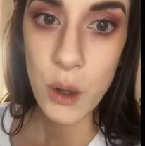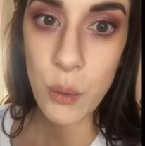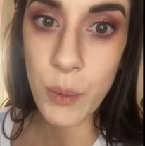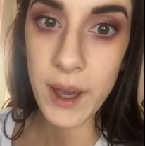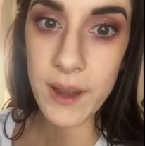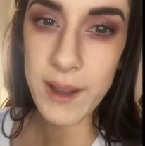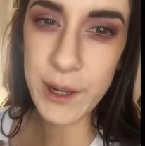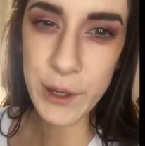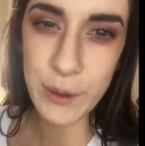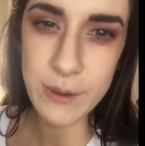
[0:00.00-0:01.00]
with
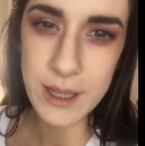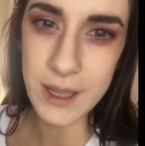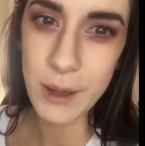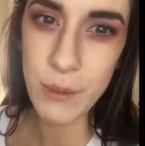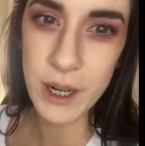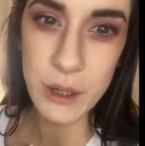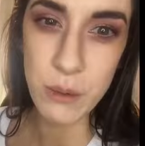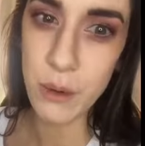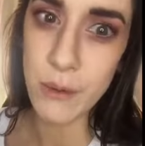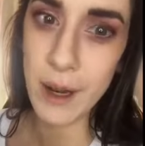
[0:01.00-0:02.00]
nudes, and then when I do it
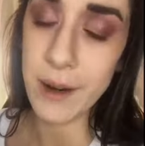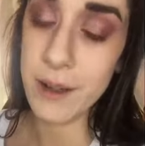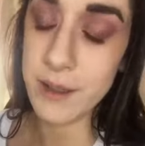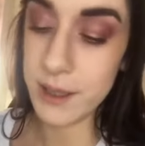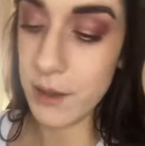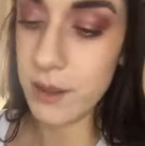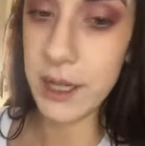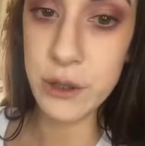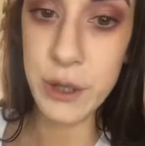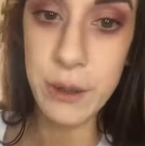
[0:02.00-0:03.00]
with red I just look like
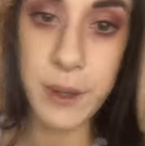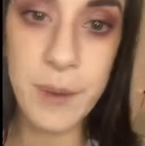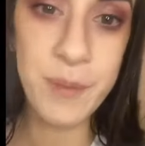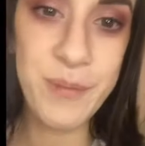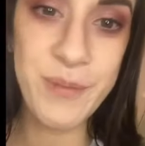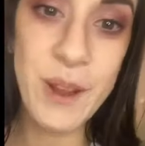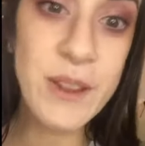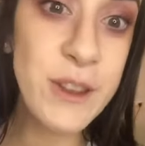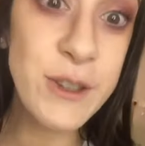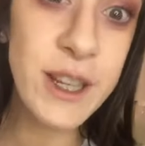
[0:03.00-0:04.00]
a drag queen. Not
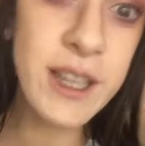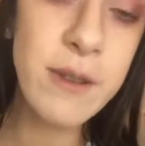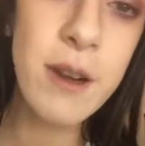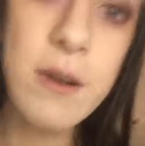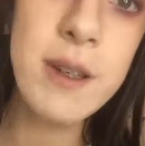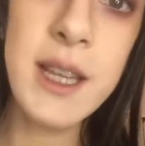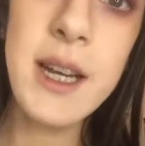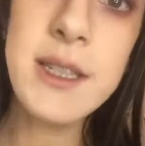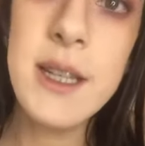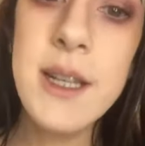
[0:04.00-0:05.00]
that there's anything wrong with that.